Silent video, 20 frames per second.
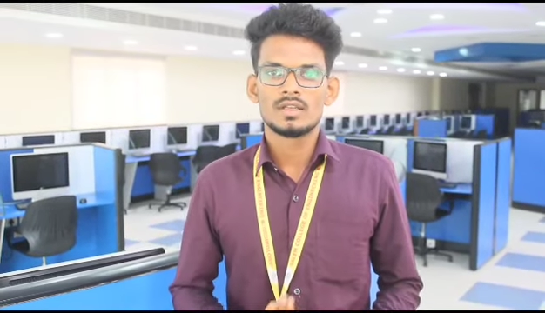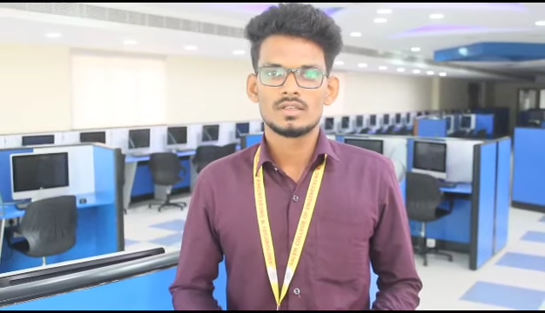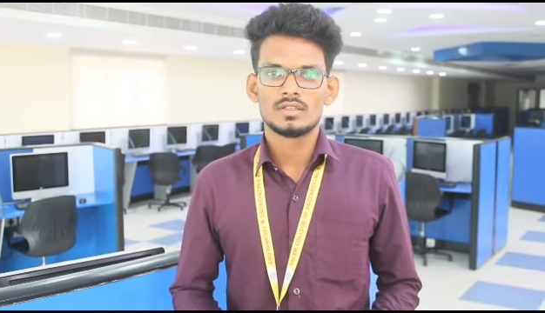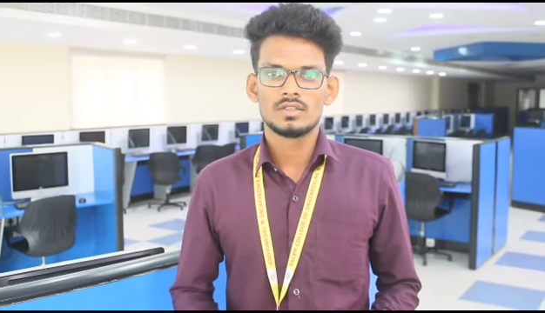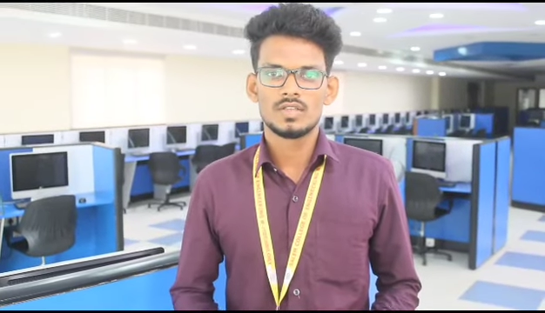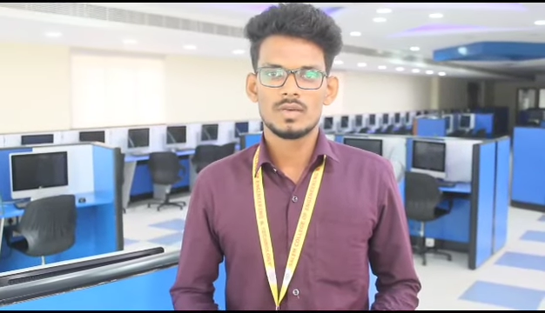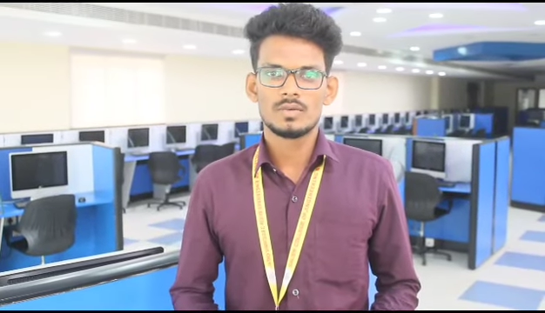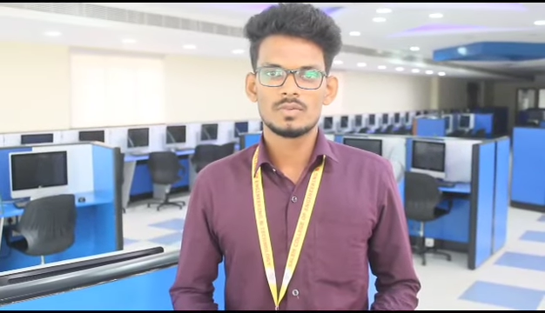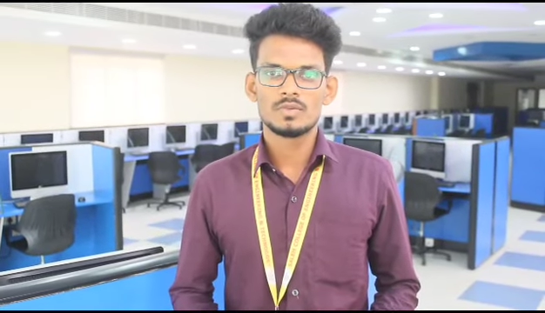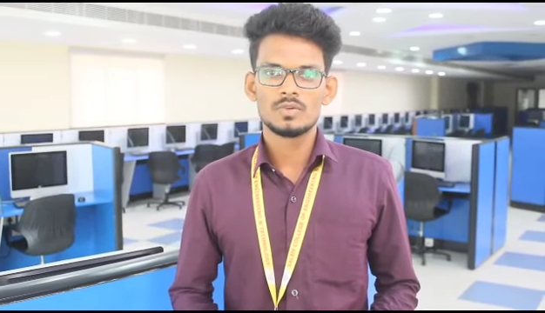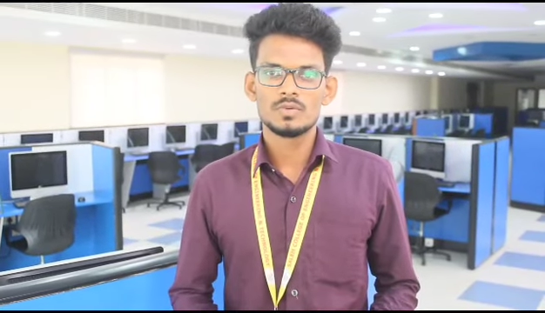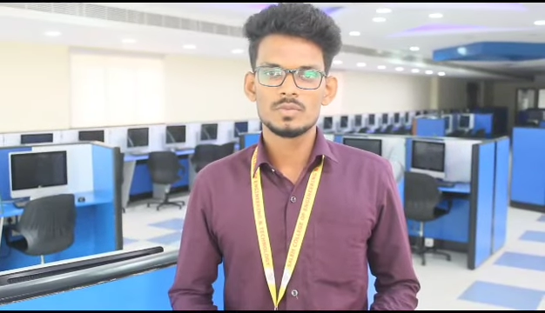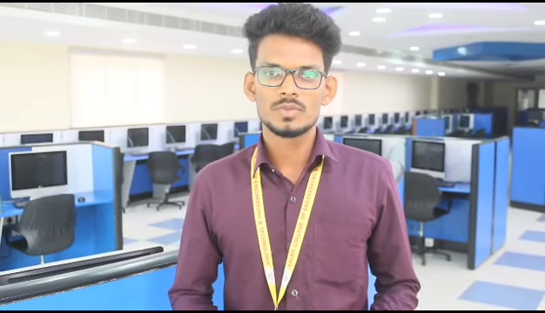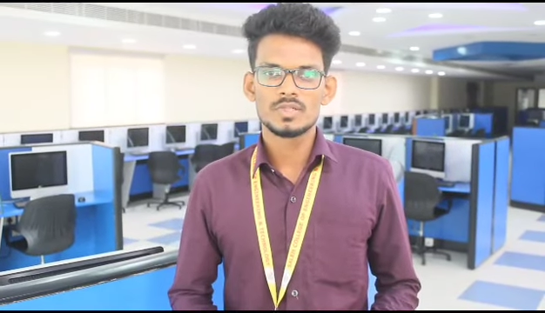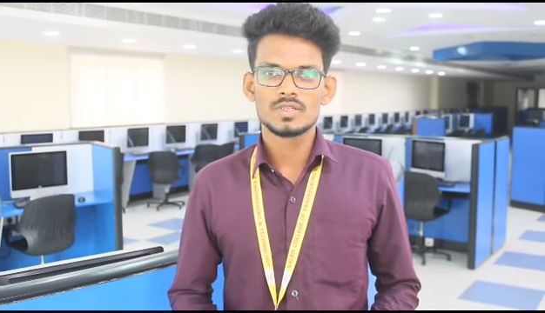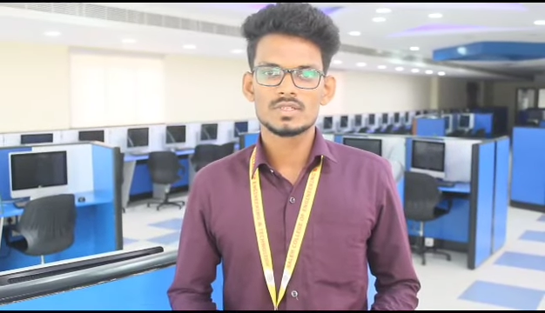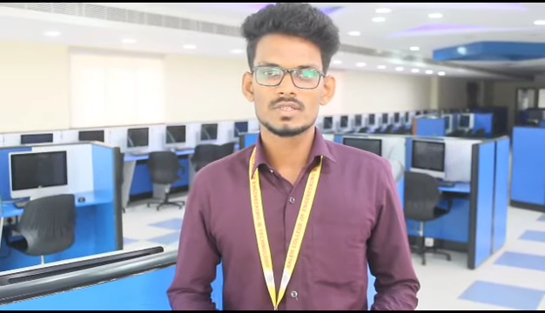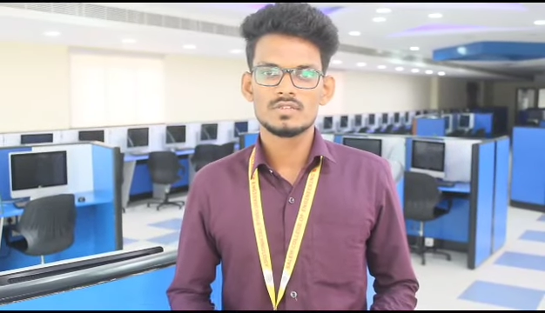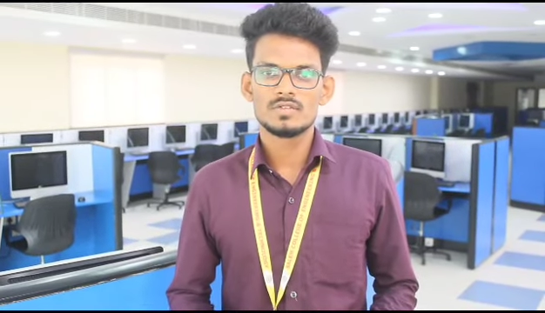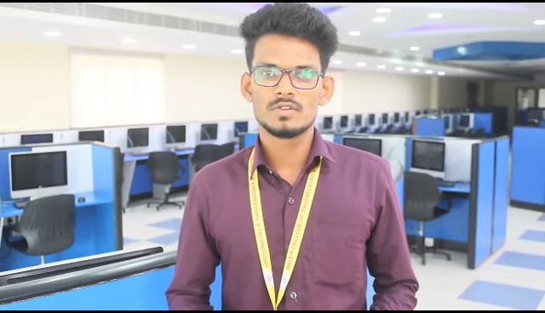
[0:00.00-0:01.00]

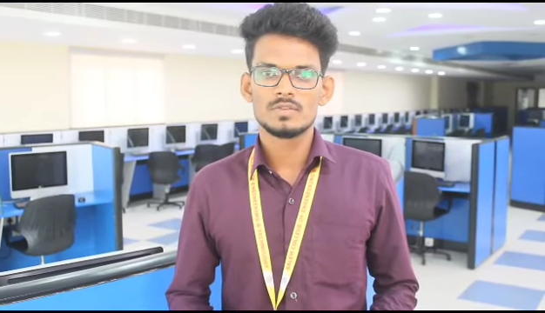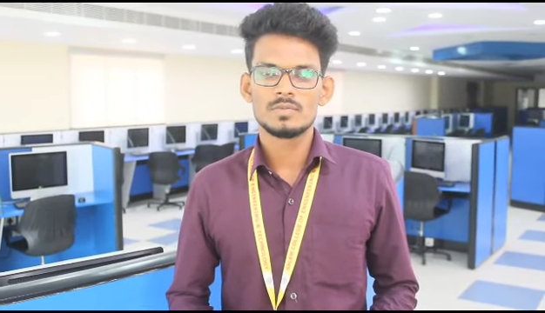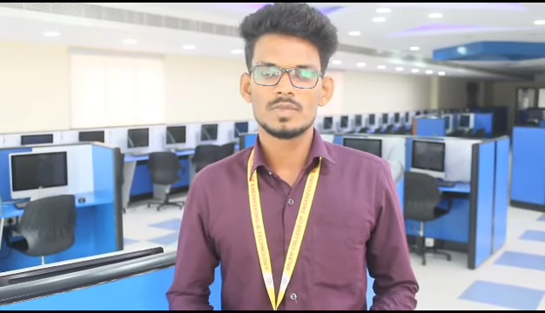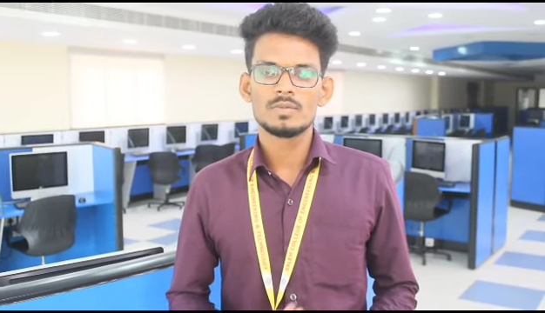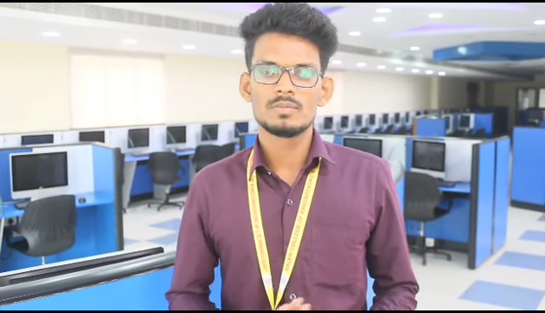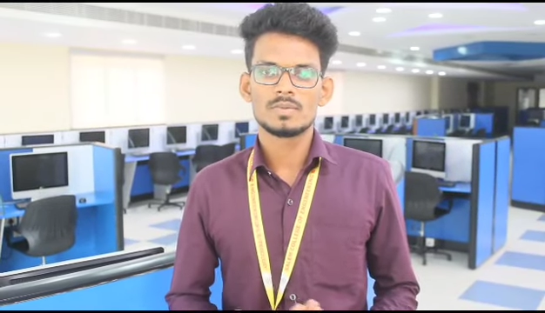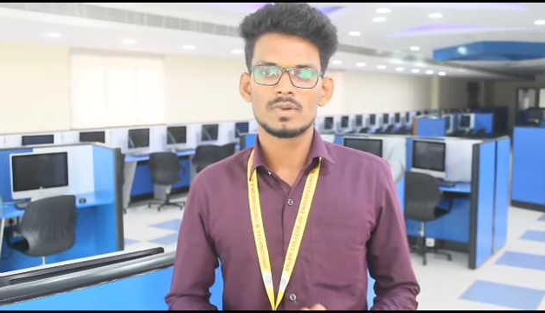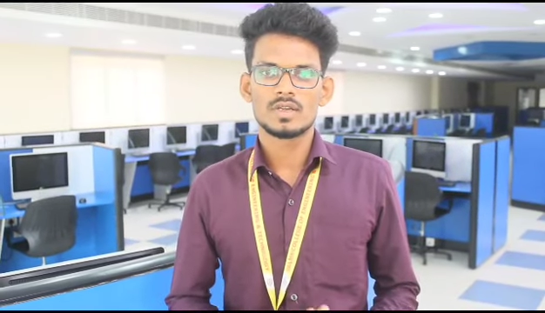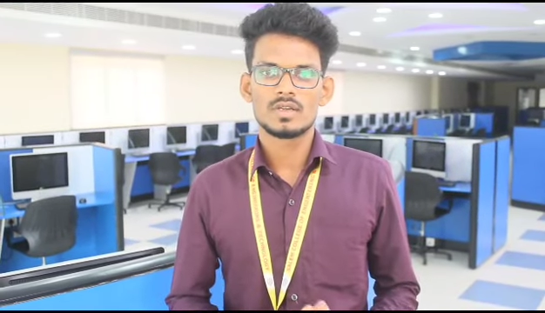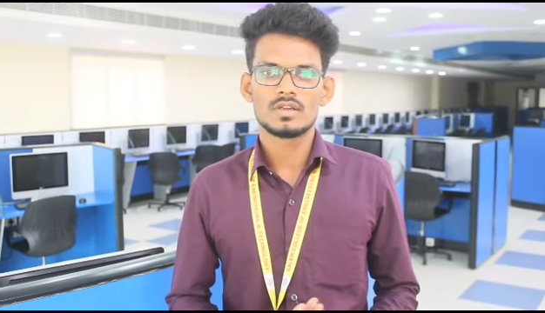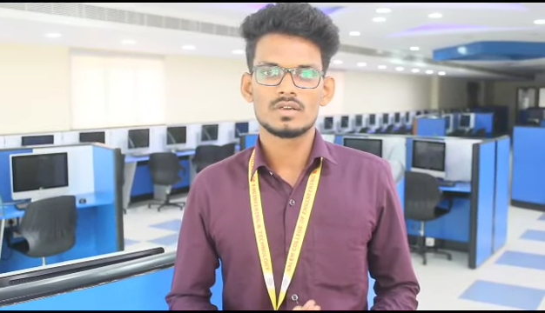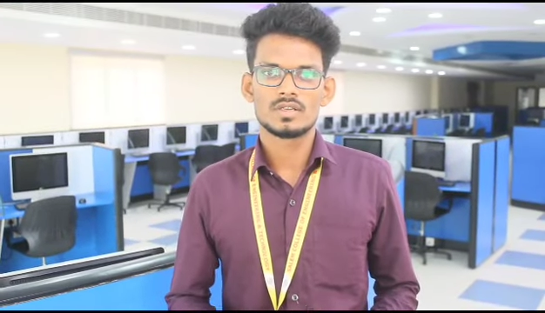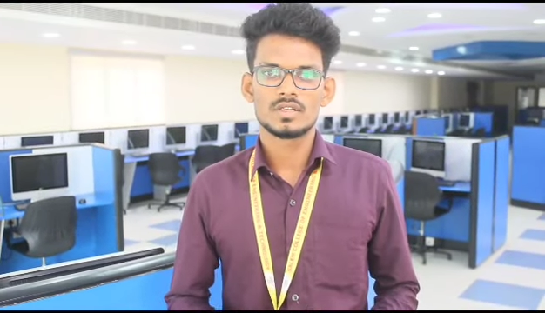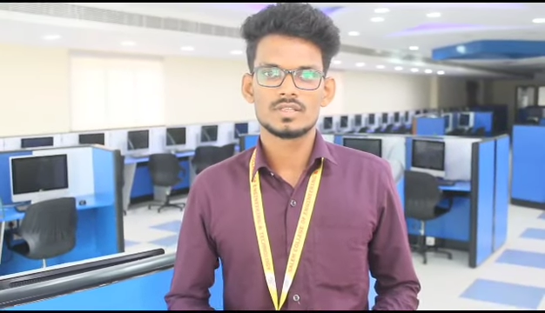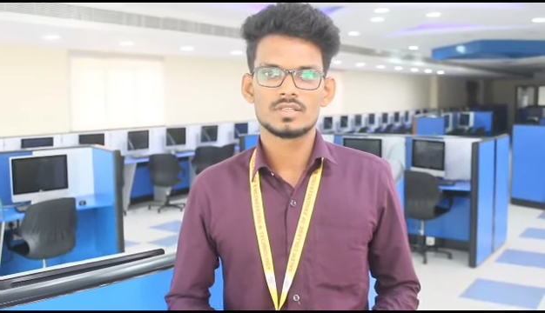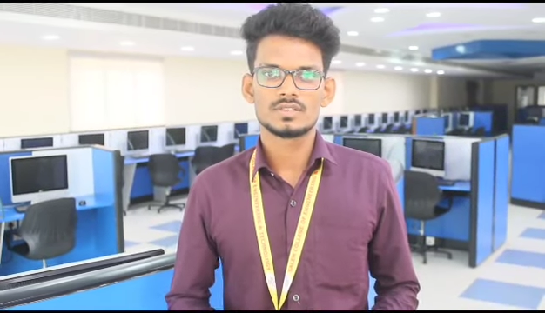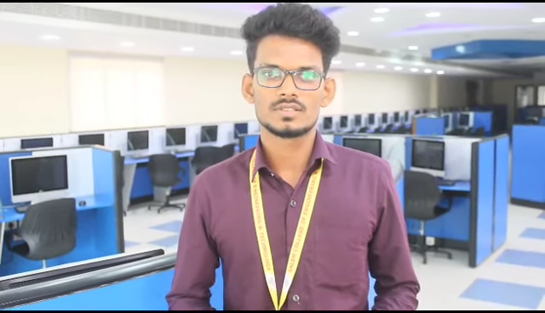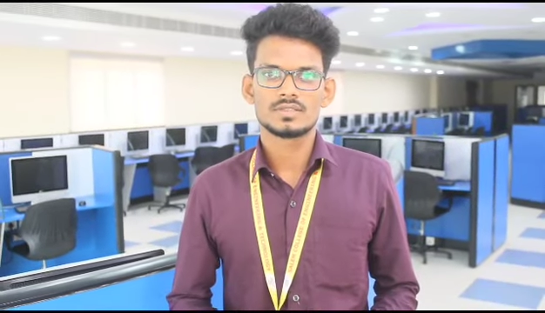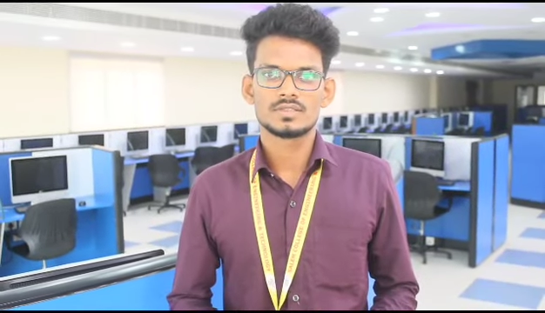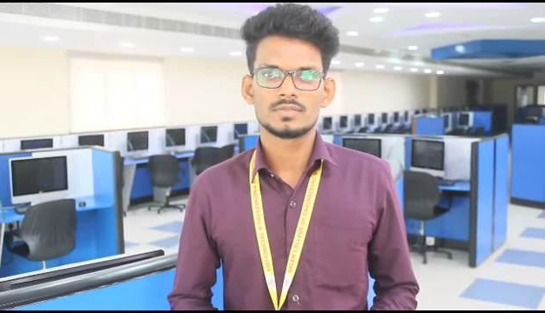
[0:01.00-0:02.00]
numeracy will be
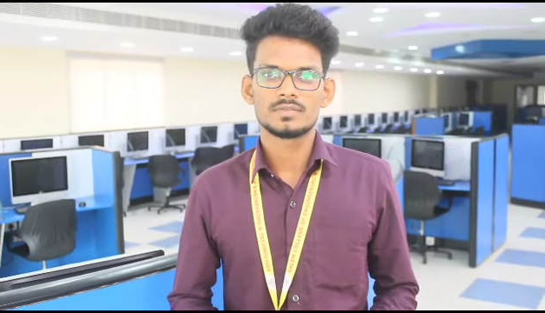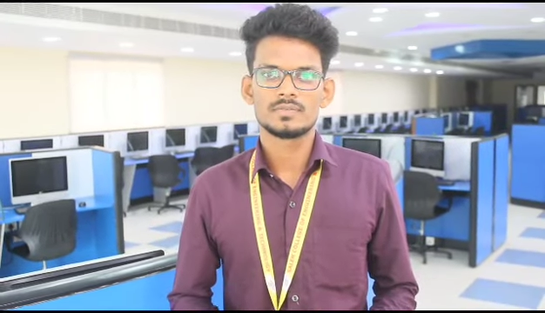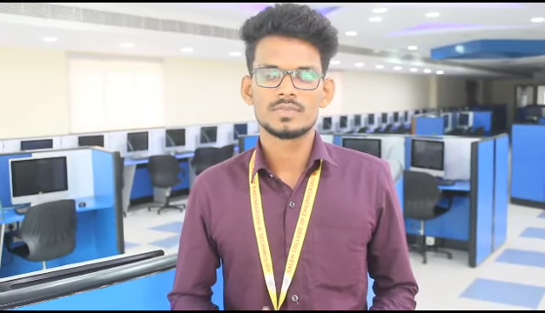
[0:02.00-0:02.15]
prioritized.